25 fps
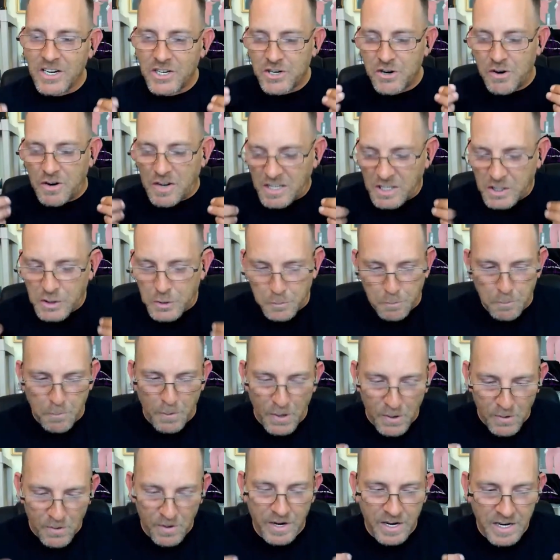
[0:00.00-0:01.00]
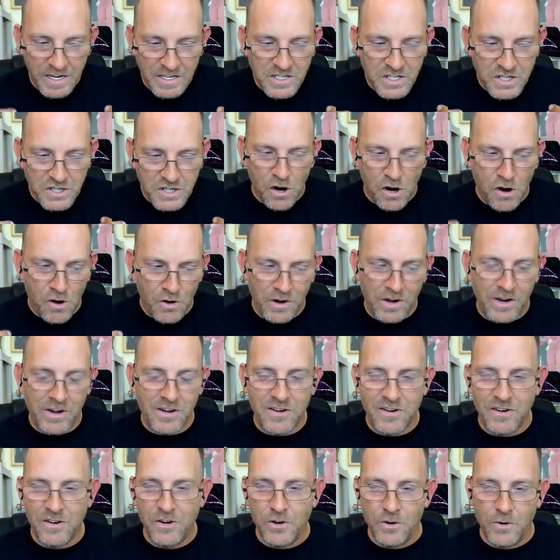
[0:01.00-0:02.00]
your experience talking
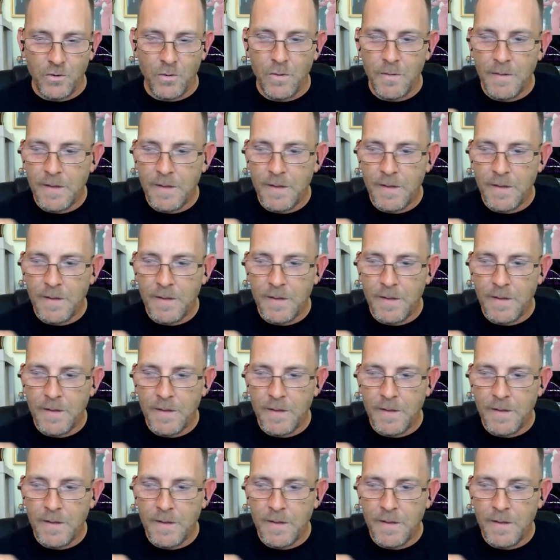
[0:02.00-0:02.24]
to you.